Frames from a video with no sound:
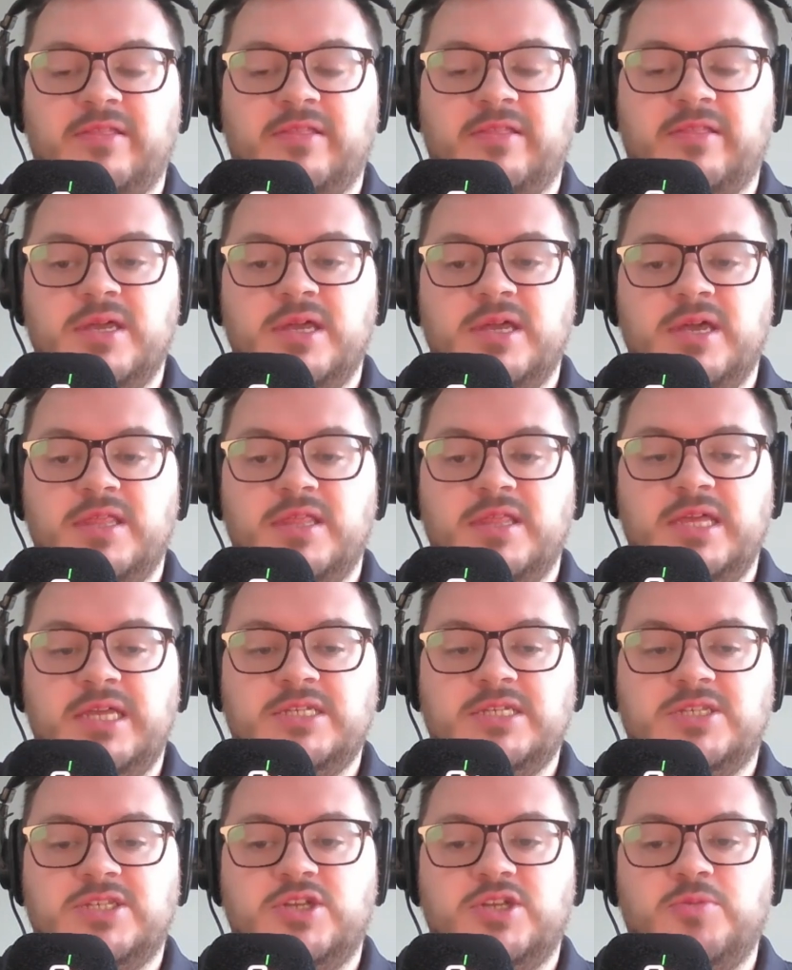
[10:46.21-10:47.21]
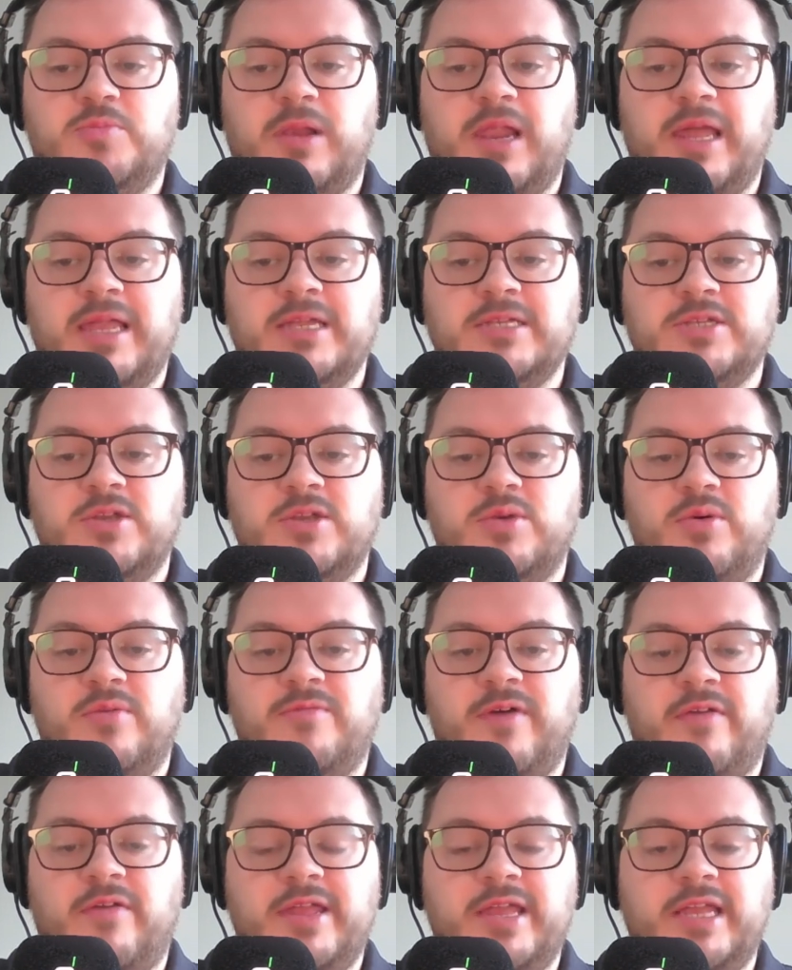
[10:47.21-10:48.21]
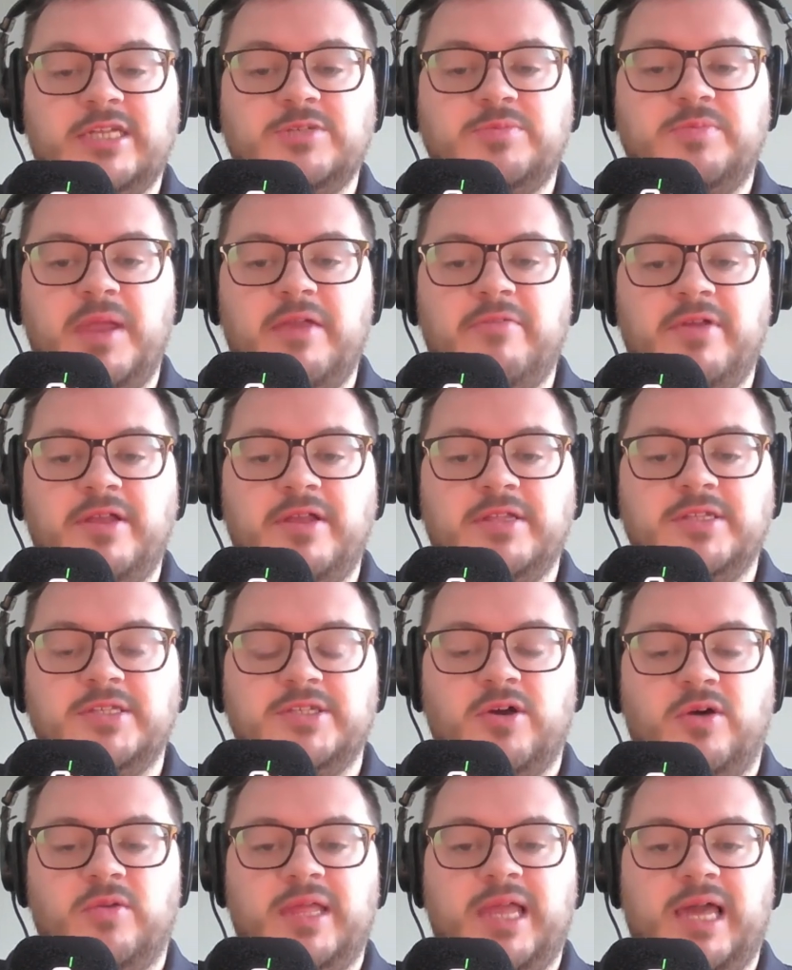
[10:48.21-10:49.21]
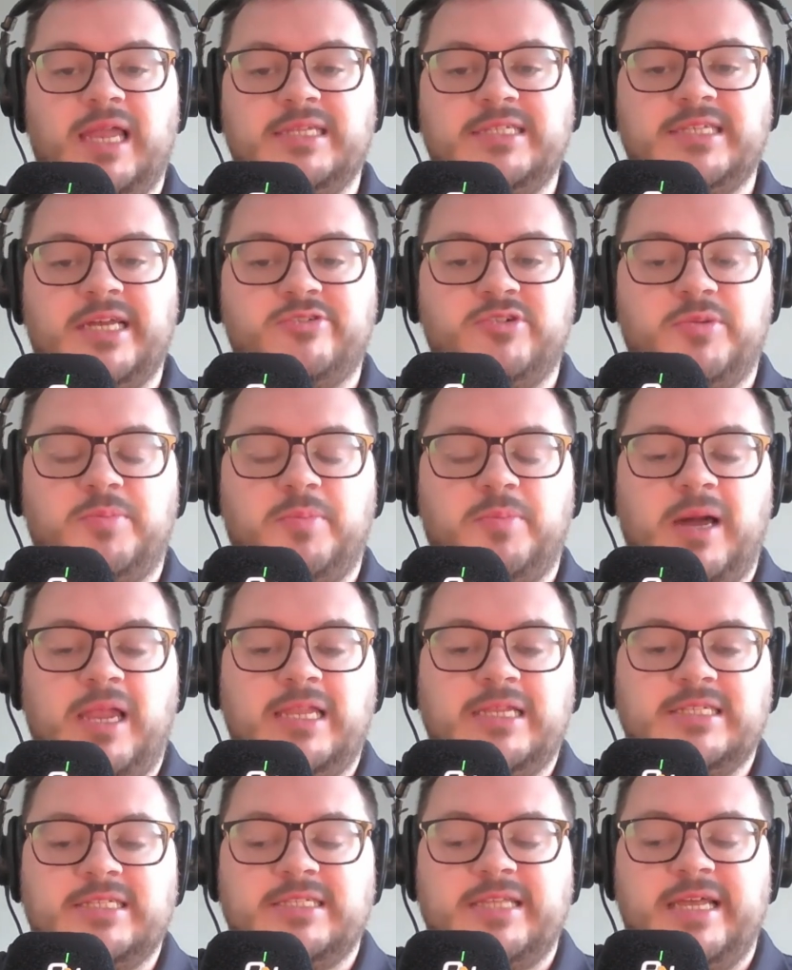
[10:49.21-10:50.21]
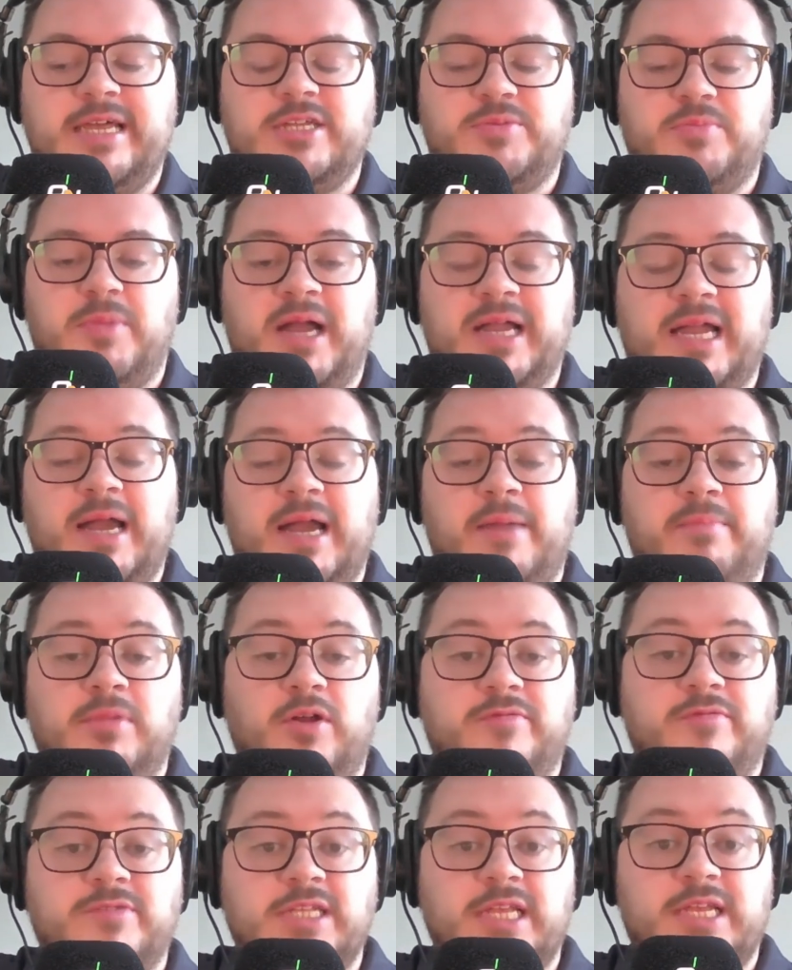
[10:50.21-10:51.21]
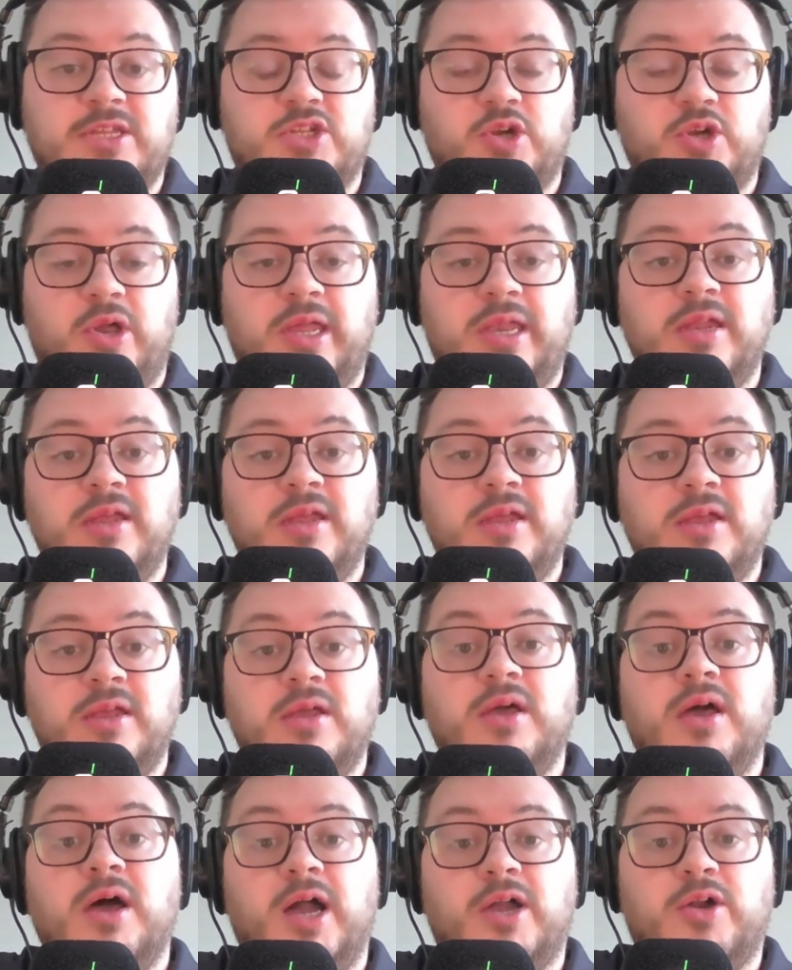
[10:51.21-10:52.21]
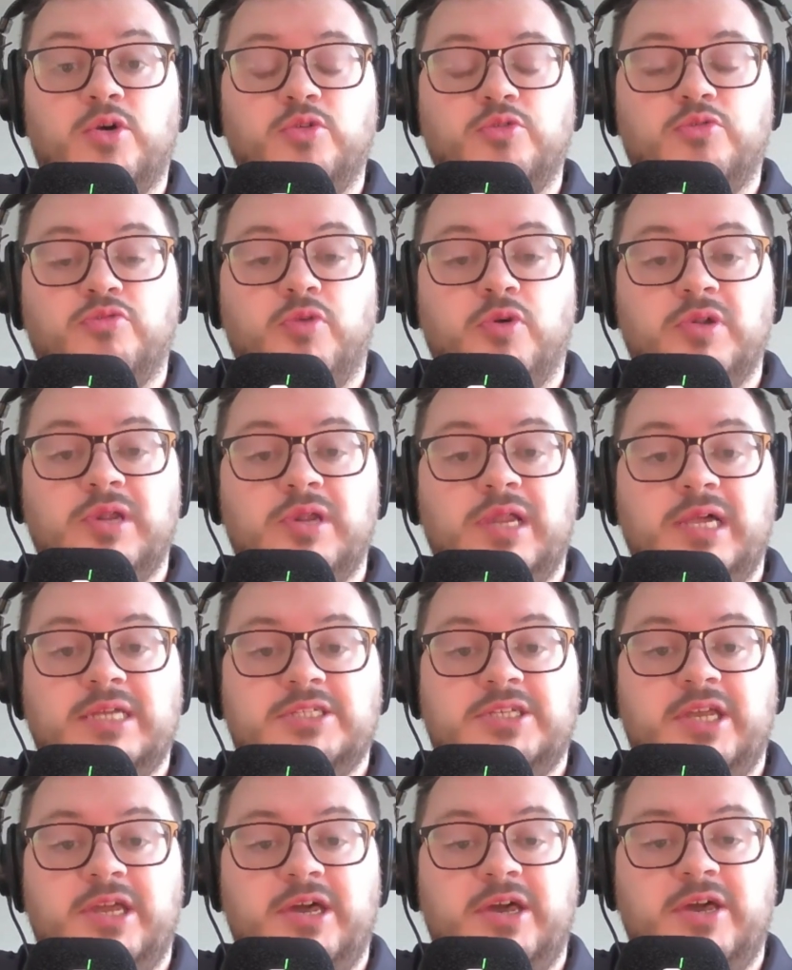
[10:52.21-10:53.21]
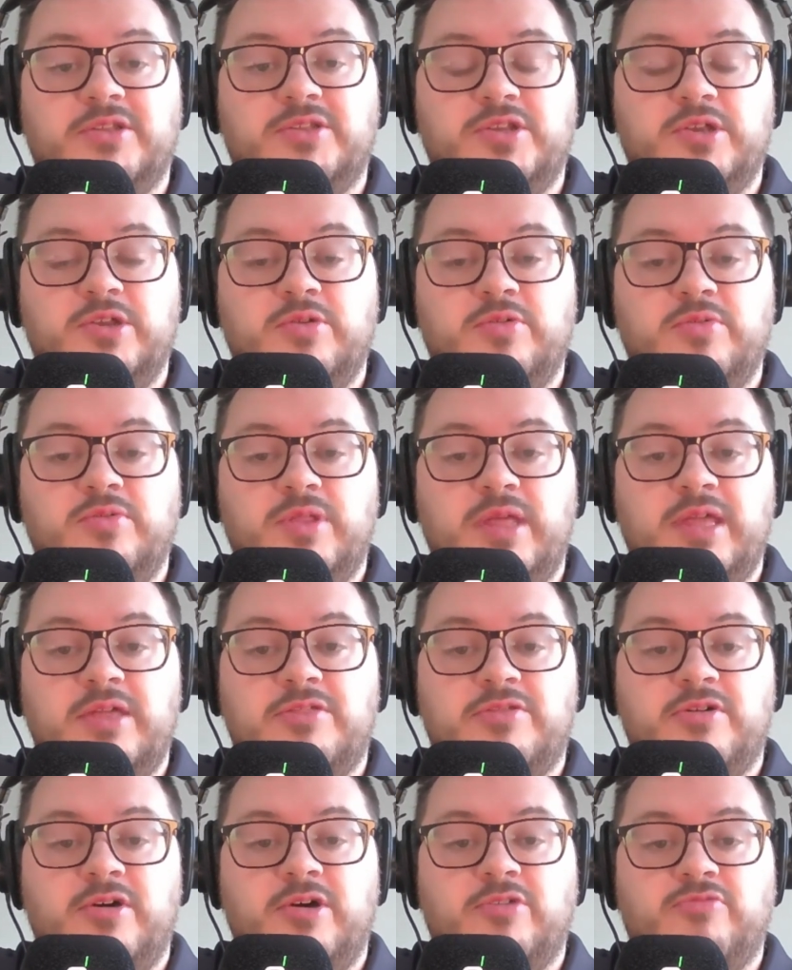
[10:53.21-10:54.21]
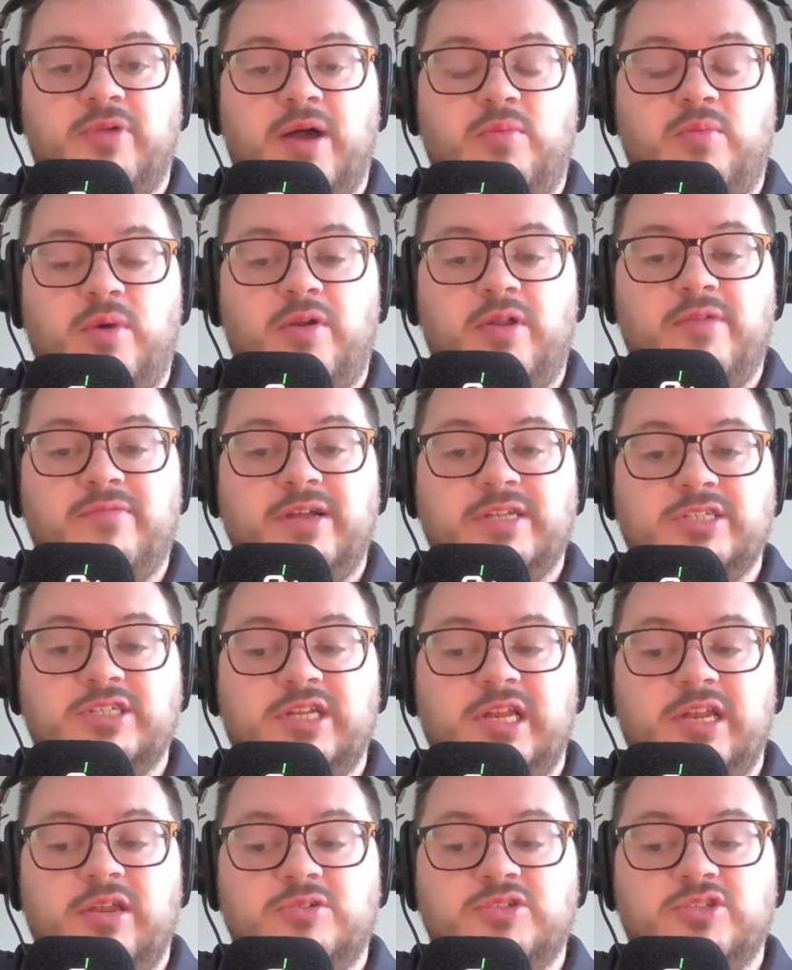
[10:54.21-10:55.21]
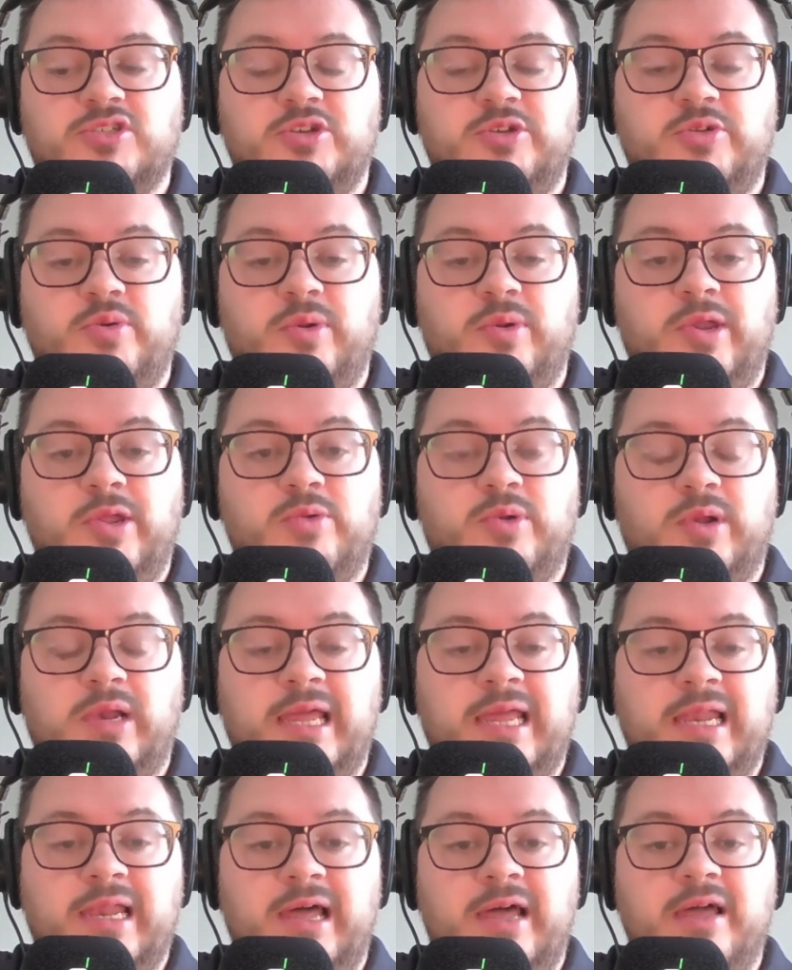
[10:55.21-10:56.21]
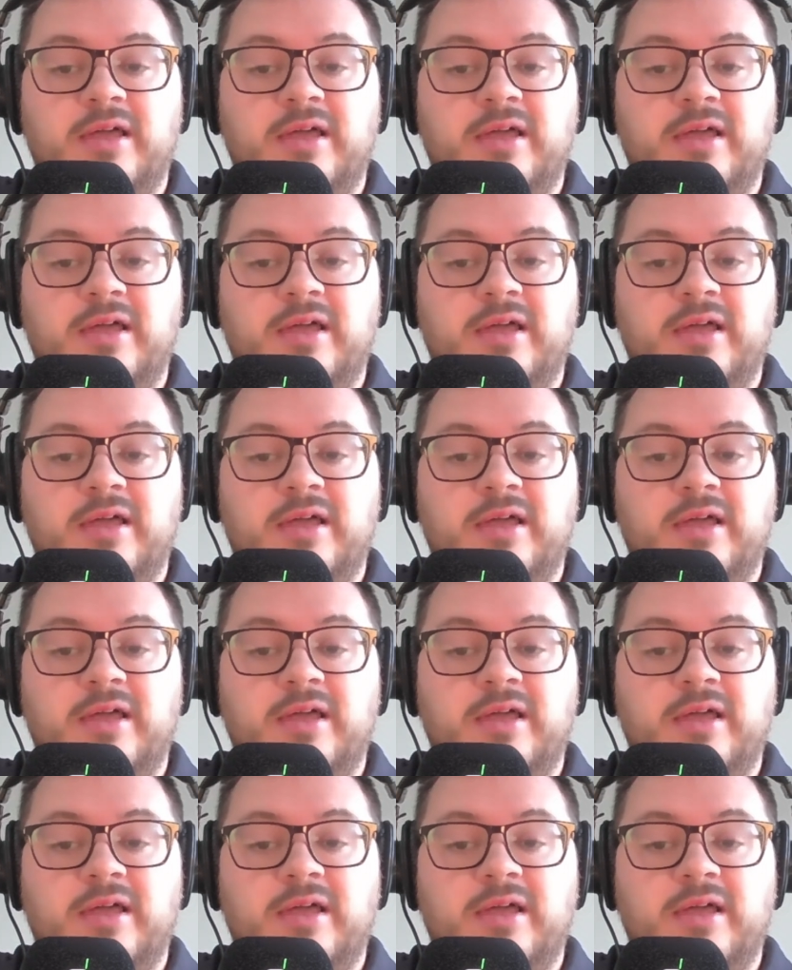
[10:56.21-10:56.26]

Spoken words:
I think there's a little bit of value there because these are two players who are very experienced on the Alexandra Palace stage. Matt Campbell obviously enjoying a good run last year to the third round where he eventually lost to Luke Littler.